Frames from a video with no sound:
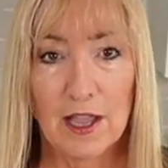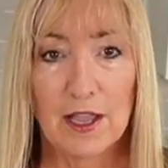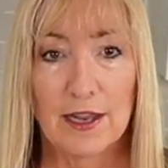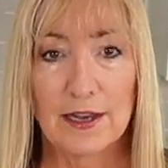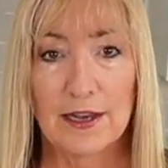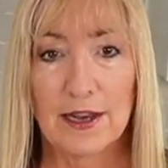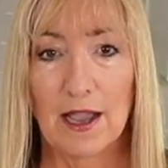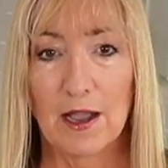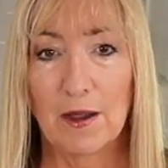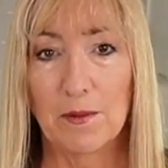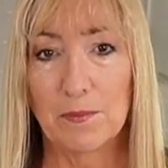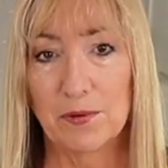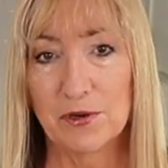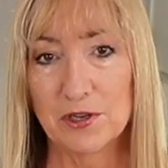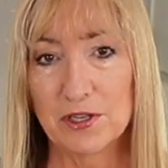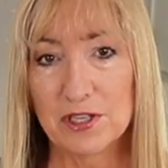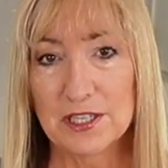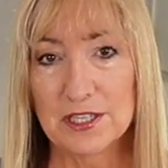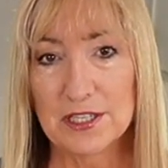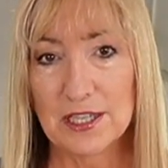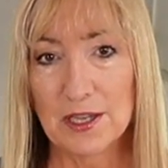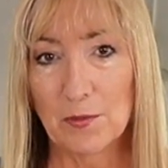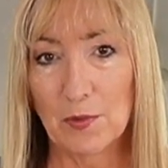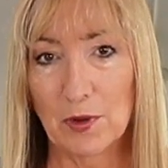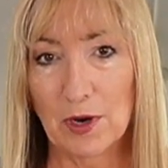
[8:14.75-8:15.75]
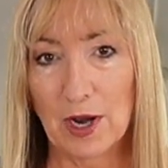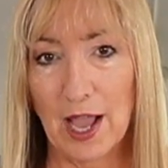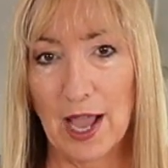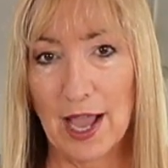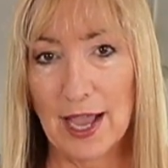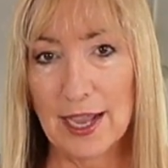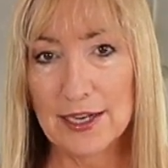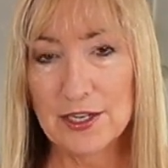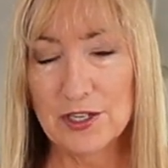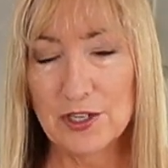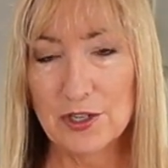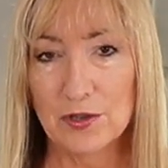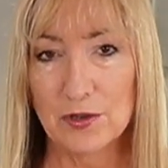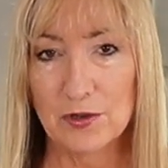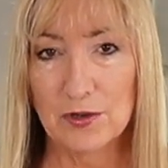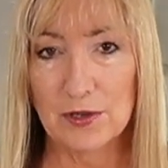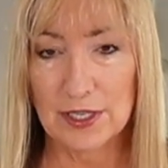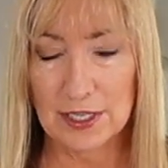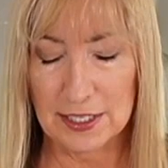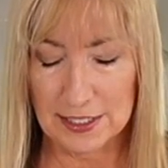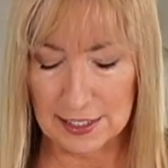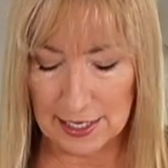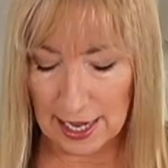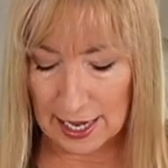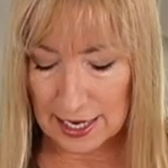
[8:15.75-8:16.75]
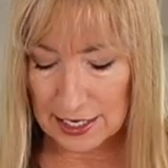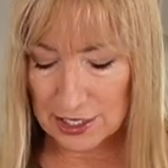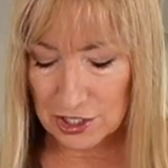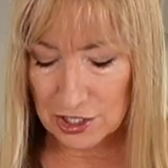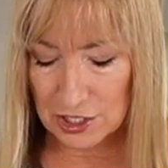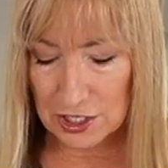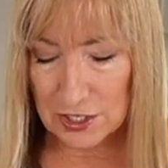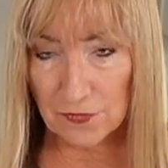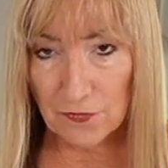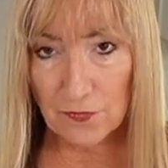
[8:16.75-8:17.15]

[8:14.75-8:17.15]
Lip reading: Now, personally, what I do is I just